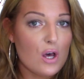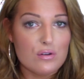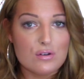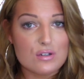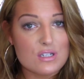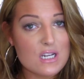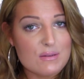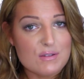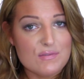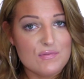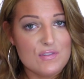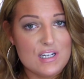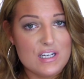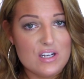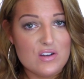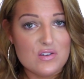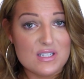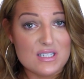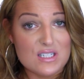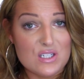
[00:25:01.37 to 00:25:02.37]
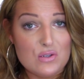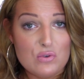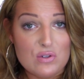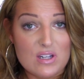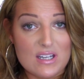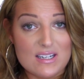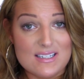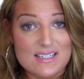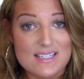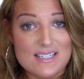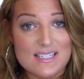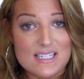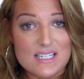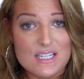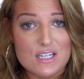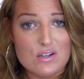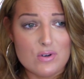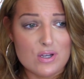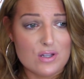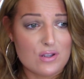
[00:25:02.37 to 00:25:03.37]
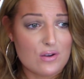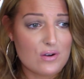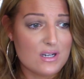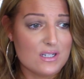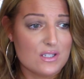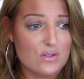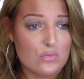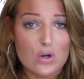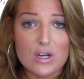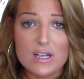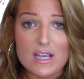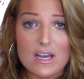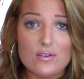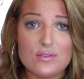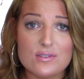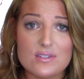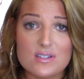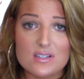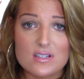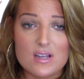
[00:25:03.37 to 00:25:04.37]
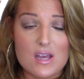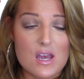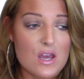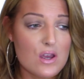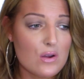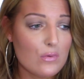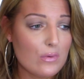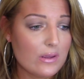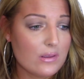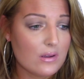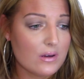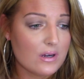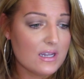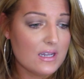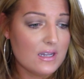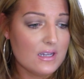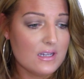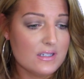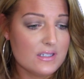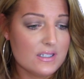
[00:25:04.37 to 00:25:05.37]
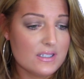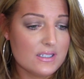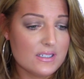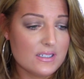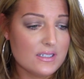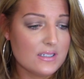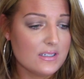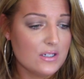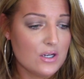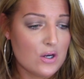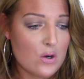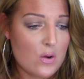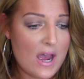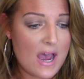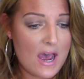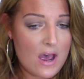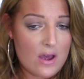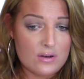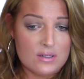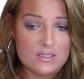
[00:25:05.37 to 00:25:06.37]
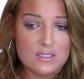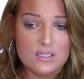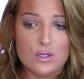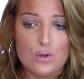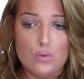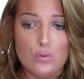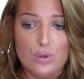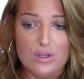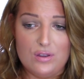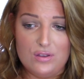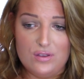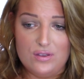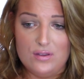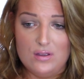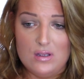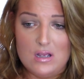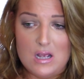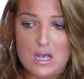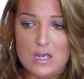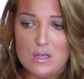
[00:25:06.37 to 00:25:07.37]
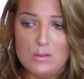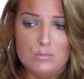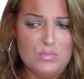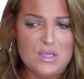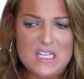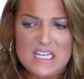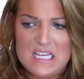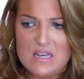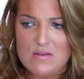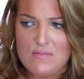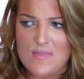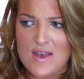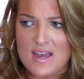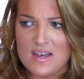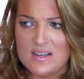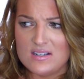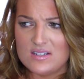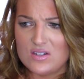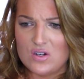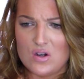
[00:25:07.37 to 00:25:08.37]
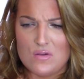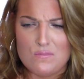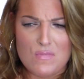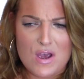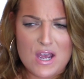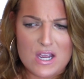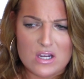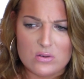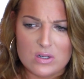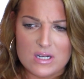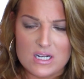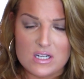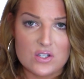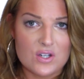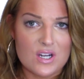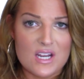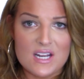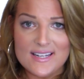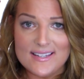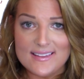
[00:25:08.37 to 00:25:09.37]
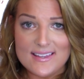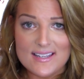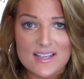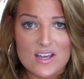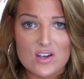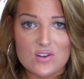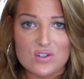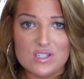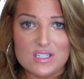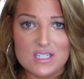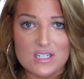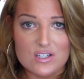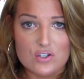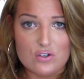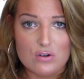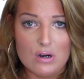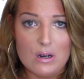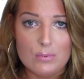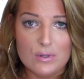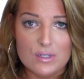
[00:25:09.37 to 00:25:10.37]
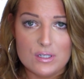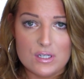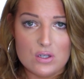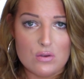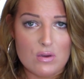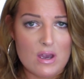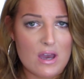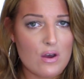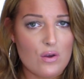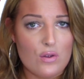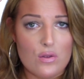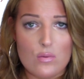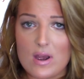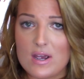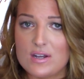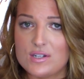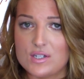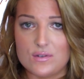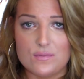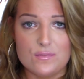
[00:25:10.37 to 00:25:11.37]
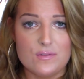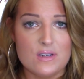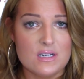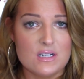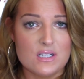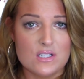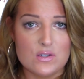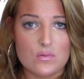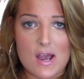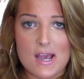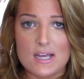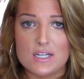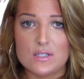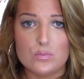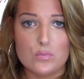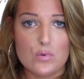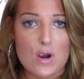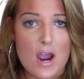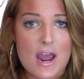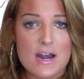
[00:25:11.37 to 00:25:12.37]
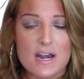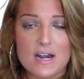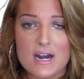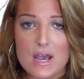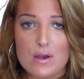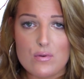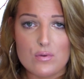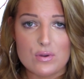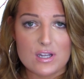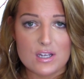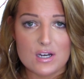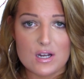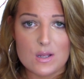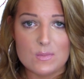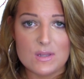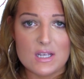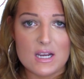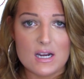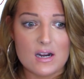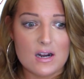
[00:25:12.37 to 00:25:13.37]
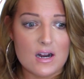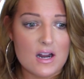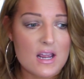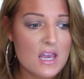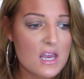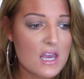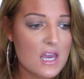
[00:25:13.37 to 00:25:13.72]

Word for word: other types of videos that you would like to see, whether it's workouts, whether it's, you know, how to deal with PMS or migraines or anything else that's troubling you health-wise or fitness-wise. Brian and I will get up there